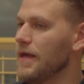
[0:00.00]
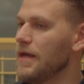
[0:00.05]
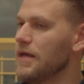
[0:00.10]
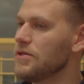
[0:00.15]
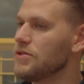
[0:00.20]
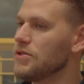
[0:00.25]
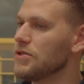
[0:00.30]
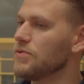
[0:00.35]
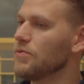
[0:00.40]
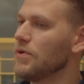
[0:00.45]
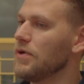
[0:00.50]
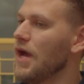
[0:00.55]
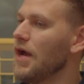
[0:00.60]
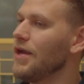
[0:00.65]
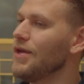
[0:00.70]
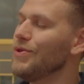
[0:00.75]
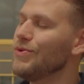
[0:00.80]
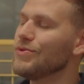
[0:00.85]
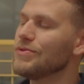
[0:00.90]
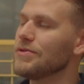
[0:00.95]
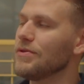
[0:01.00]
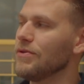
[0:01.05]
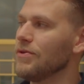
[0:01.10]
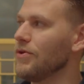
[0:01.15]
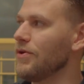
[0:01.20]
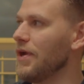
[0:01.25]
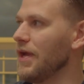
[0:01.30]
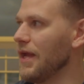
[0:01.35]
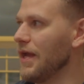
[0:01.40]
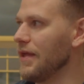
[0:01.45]
It's just we're not used to
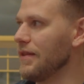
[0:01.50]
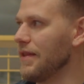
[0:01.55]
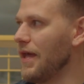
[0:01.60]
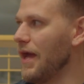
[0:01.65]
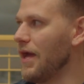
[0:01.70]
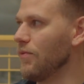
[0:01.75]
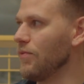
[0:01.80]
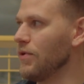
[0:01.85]
looking at that.